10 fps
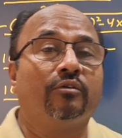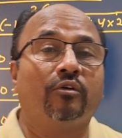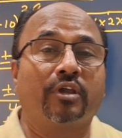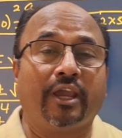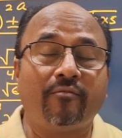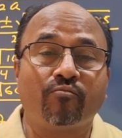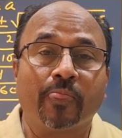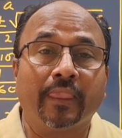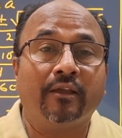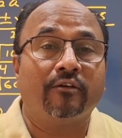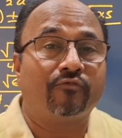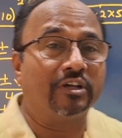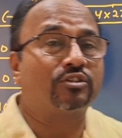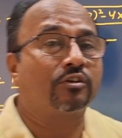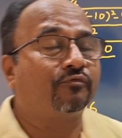Okay.
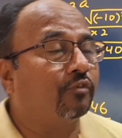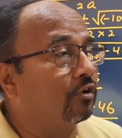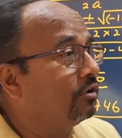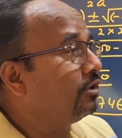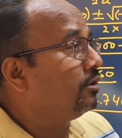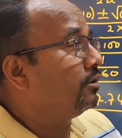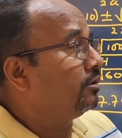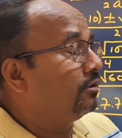First of all